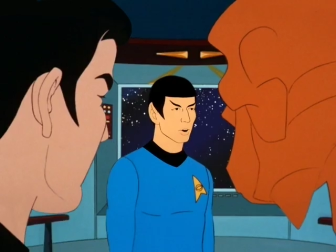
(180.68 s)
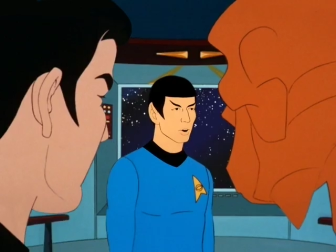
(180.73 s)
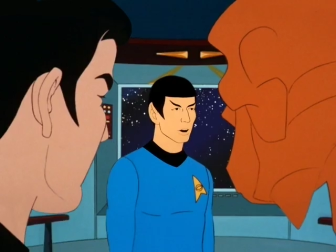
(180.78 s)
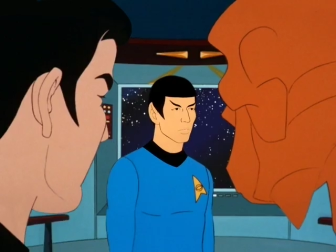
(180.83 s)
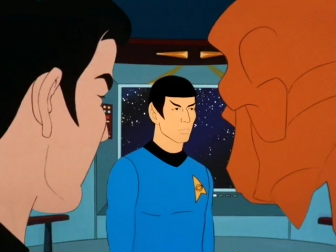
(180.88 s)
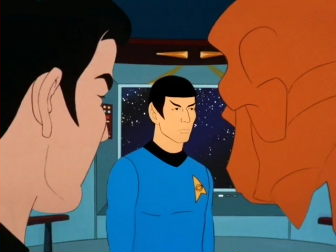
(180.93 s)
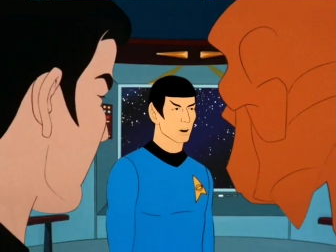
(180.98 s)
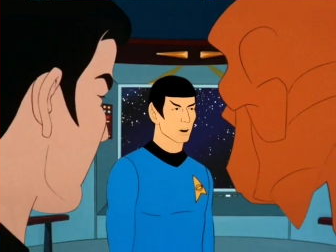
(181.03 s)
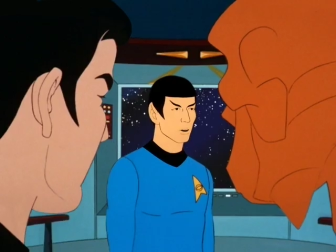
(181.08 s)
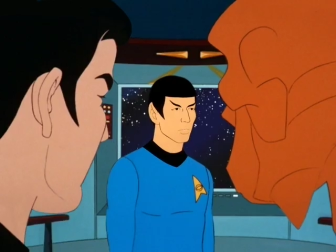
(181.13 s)
to
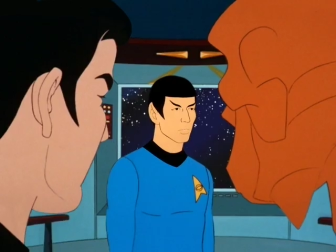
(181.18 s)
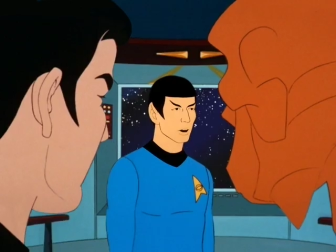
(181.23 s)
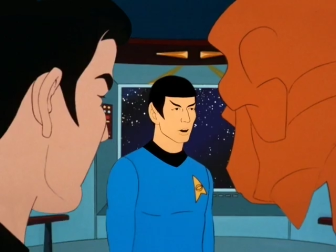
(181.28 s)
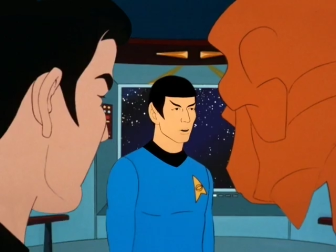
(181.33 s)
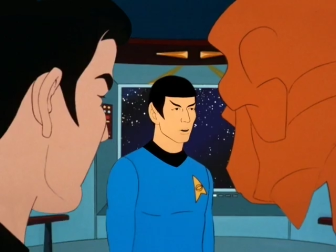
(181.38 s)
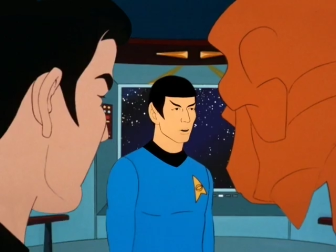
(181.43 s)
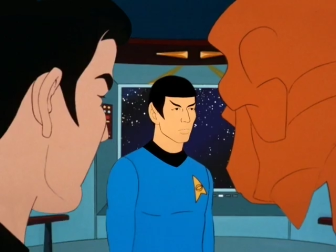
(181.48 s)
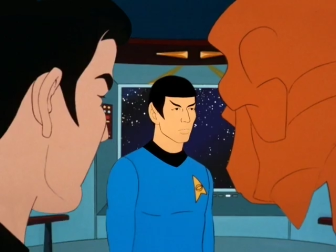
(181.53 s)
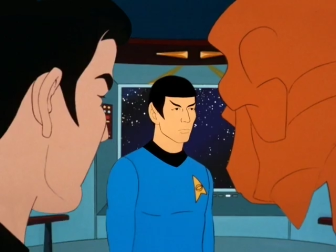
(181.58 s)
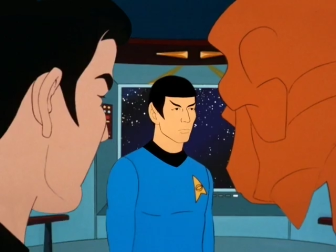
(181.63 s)
their
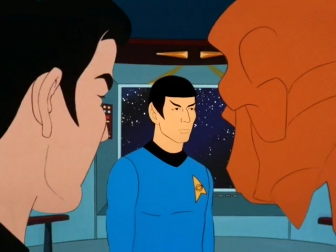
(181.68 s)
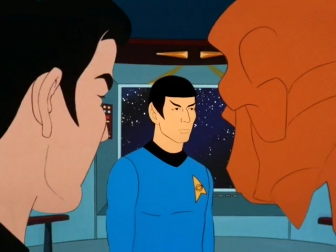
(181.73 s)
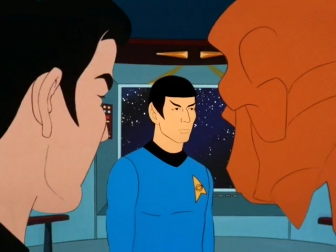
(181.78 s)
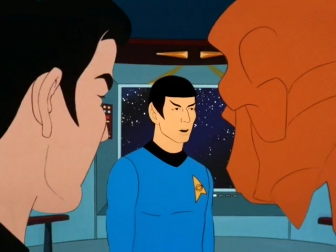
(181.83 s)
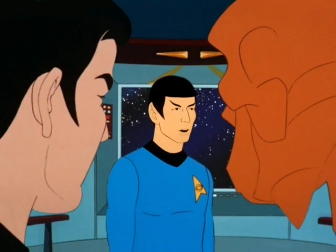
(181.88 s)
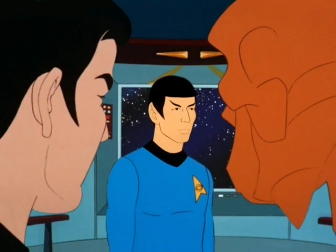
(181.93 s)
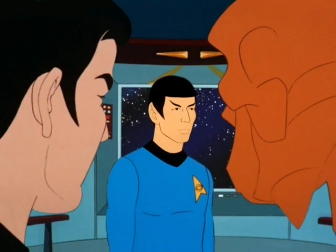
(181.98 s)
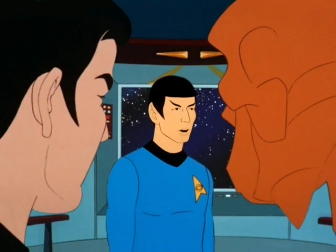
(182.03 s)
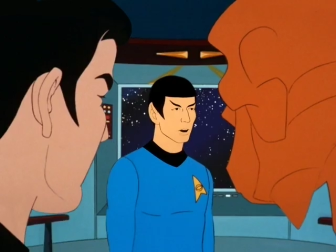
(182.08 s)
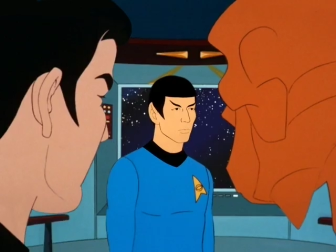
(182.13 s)
policies
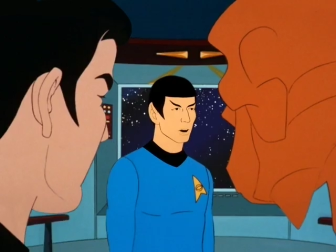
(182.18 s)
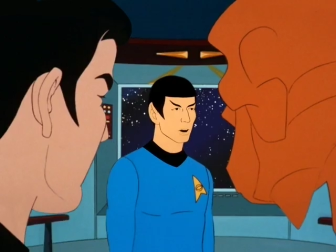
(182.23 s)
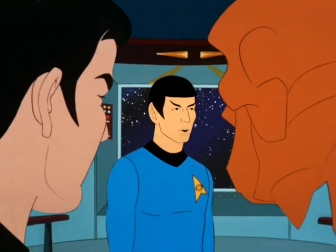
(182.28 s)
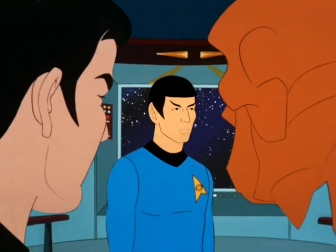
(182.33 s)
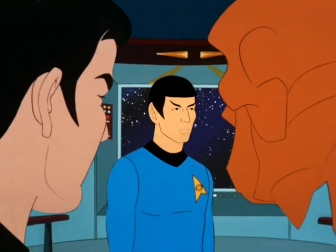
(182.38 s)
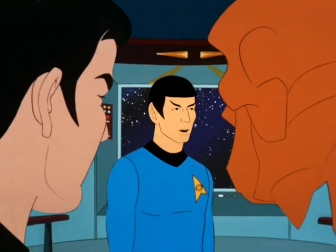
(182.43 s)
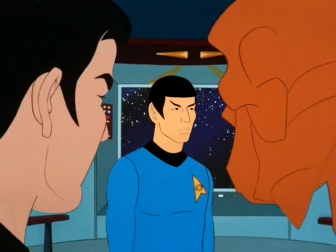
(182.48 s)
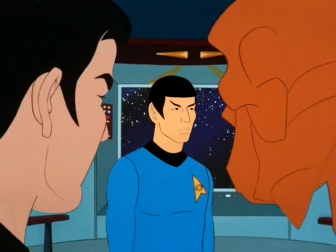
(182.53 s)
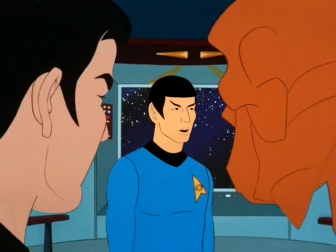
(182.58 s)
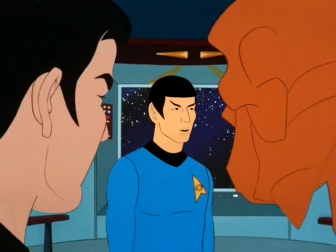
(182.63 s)
all of
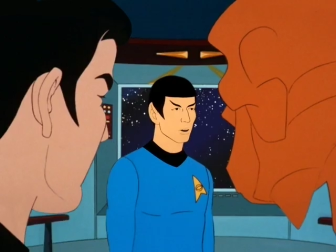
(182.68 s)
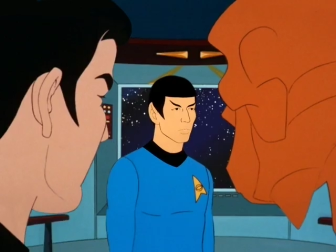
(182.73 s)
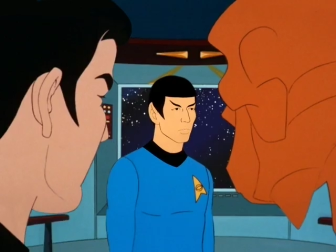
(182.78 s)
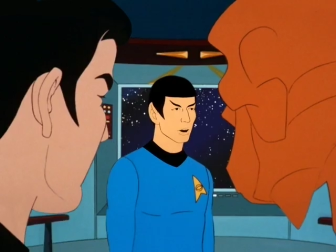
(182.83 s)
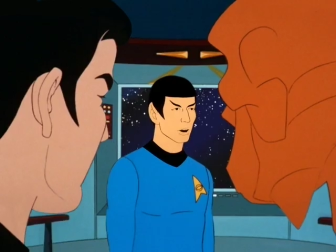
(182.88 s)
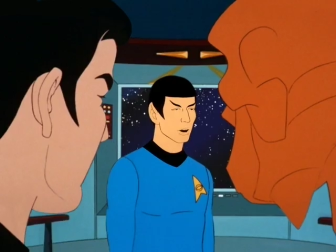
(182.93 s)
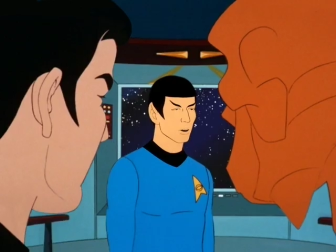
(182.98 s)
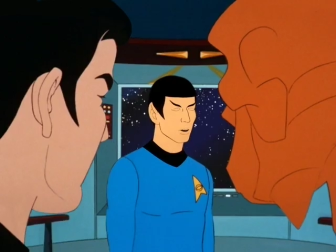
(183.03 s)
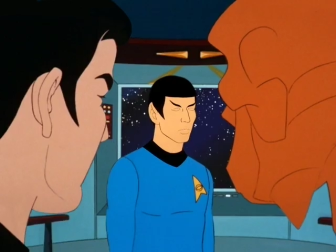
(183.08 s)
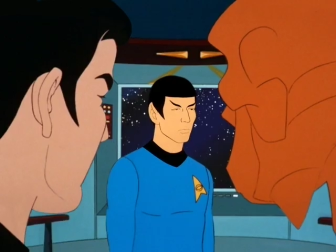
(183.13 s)
which are
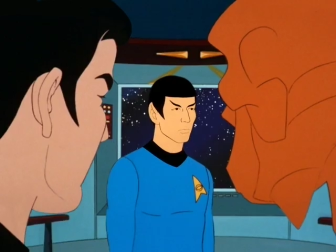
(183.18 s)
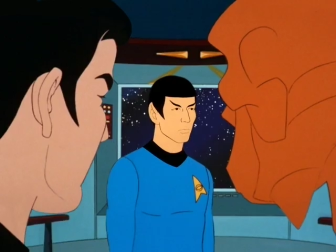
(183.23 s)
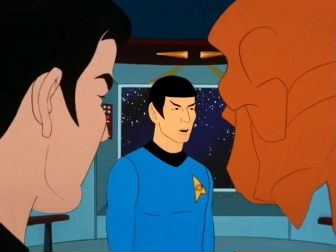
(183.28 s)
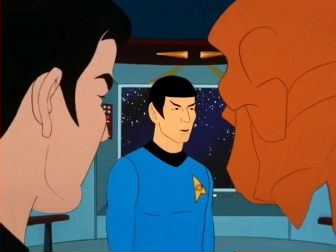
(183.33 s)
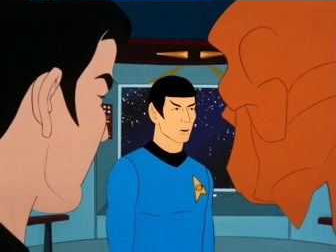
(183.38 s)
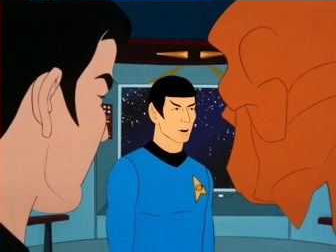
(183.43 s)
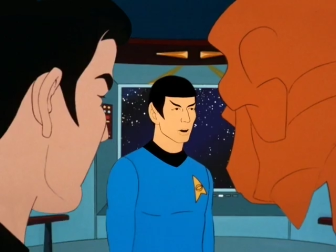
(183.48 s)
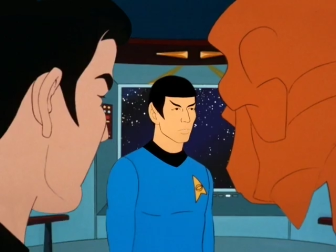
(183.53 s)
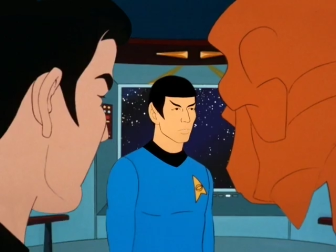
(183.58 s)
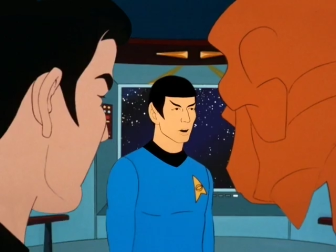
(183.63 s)
hallmarks
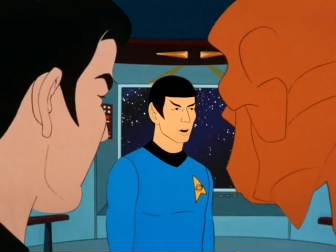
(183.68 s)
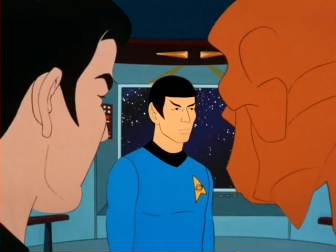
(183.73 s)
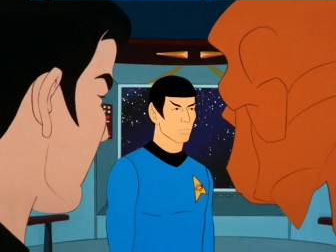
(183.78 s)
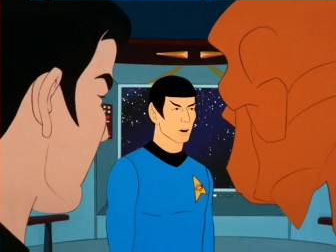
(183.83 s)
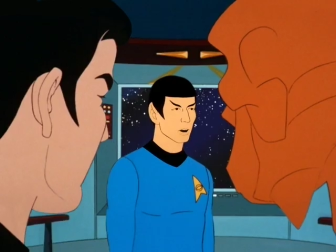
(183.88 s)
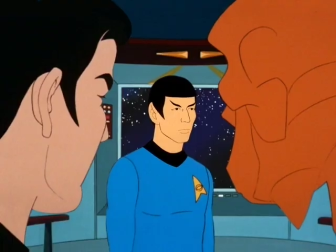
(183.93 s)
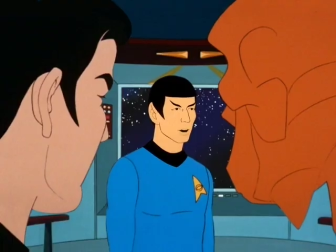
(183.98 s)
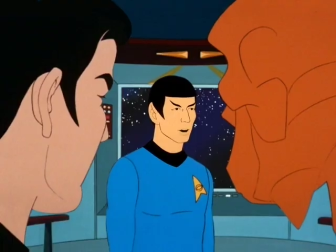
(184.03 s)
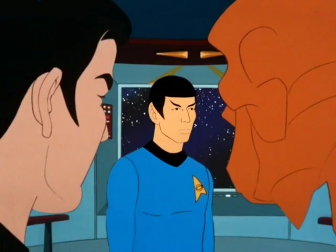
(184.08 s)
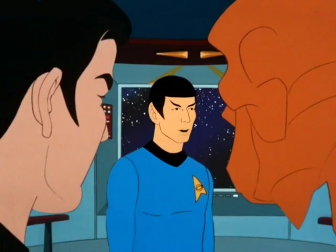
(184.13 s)
of the
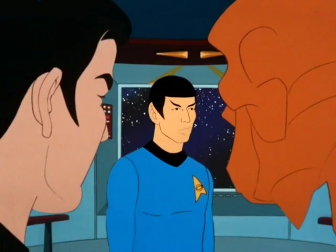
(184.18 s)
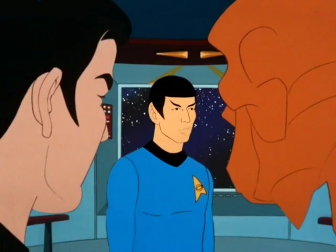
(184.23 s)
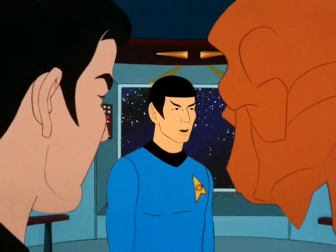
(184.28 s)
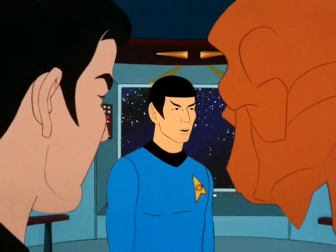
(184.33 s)
abandonment of